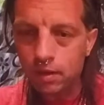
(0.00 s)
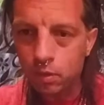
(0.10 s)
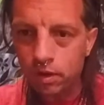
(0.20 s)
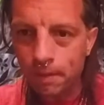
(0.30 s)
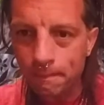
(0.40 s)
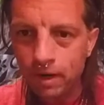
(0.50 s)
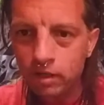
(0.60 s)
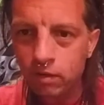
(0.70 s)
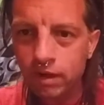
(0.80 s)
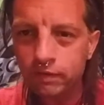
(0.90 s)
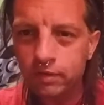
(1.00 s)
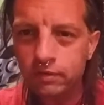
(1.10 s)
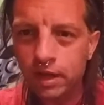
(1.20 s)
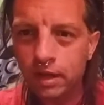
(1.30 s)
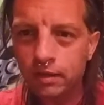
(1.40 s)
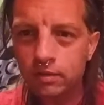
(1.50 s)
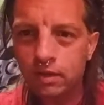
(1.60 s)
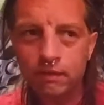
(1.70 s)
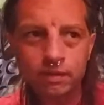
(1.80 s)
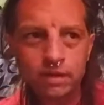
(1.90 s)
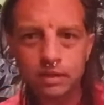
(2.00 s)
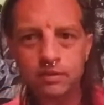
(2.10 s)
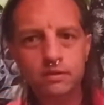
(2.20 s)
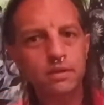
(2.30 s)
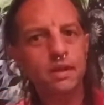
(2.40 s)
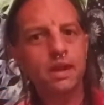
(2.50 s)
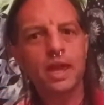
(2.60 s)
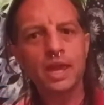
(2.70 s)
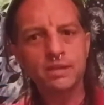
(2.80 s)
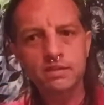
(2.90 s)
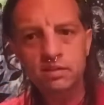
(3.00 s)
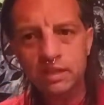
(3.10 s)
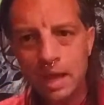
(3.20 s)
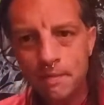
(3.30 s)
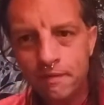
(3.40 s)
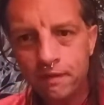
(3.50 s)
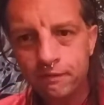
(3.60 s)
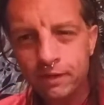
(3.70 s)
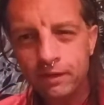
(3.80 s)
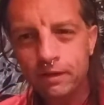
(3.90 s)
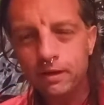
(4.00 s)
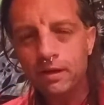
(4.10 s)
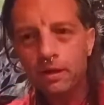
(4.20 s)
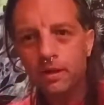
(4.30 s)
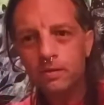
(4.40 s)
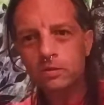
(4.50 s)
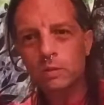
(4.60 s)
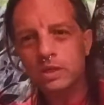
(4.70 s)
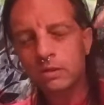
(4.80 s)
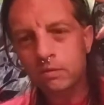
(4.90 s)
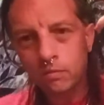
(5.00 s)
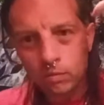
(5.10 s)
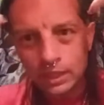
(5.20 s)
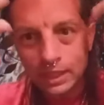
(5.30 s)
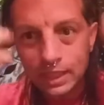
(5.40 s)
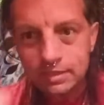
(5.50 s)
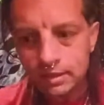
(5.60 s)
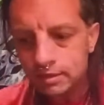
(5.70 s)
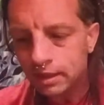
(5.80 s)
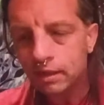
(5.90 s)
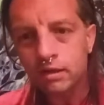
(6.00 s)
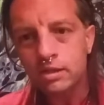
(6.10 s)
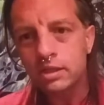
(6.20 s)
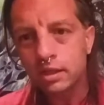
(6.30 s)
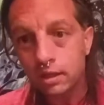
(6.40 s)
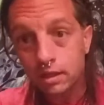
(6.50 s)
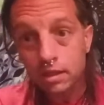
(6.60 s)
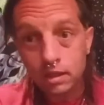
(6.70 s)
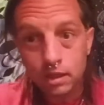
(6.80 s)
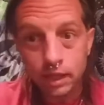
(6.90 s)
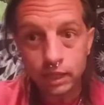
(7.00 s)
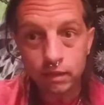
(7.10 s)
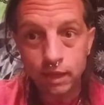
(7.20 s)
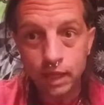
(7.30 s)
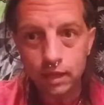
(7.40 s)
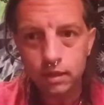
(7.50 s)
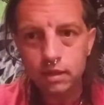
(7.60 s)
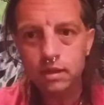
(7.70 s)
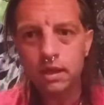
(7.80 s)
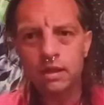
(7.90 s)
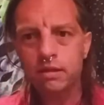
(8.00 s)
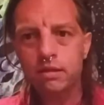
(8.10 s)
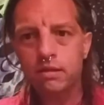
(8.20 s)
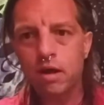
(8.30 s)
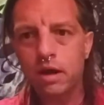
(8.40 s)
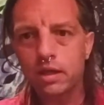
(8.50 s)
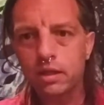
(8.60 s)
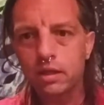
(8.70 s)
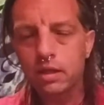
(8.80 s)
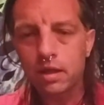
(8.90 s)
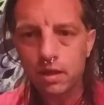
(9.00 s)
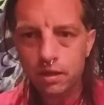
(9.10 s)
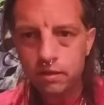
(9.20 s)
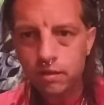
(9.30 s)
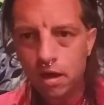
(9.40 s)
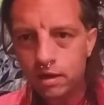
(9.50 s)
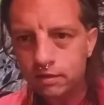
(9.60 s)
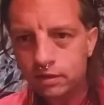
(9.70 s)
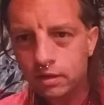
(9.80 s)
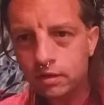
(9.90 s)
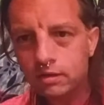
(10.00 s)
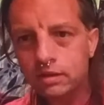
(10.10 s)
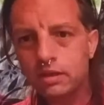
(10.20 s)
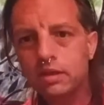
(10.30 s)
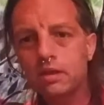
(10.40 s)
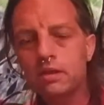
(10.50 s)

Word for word: We're in a microwave society, so everything's at the snap of our finger. So we can release this energy like that, at a thought. Thought is energy.